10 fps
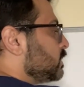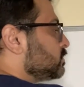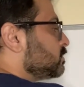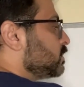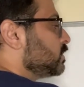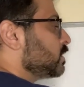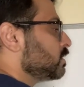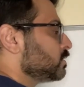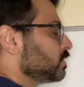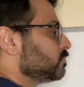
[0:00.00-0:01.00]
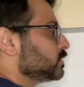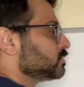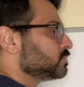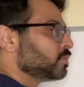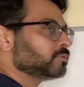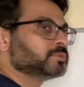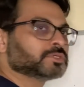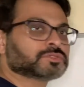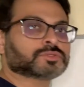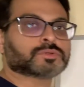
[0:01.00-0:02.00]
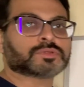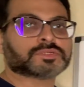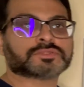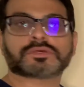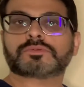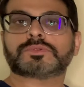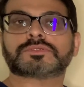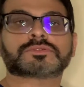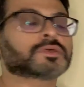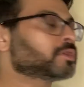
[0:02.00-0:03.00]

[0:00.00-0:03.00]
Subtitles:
S3 content, which is the object storage service